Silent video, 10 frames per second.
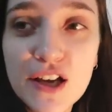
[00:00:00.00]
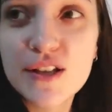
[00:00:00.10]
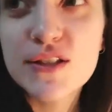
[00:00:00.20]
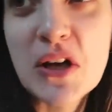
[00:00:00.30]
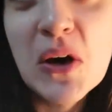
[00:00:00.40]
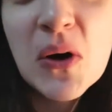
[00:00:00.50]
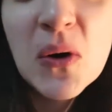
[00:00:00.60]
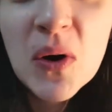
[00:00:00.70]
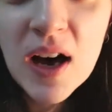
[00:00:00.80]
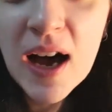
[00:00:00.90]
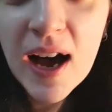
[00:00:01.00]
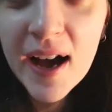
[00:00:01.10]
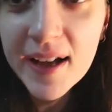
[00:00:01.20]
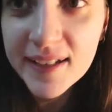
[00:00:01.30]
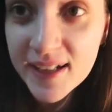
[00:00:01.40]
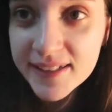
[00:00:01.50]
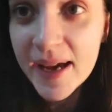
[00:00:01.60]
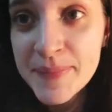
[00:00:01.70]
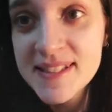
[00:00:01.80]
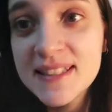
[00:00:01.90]
so a
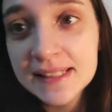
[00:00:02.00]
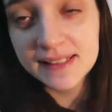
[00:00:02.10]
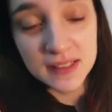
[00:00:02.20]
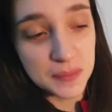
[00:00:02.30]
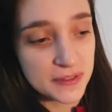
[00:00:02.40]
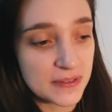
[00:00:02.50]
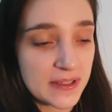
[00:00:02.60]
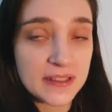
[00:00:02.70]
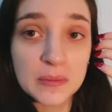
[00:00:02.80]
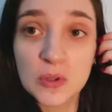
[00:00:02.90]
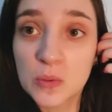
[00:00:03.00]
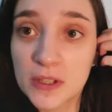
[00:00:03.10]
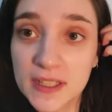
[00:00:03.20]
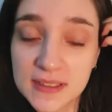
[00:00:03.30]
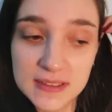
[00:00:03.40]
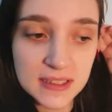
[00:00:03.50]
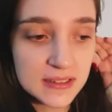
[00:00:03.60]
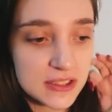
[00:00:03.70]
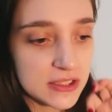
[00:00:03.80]
nap is needed before any more work gets done.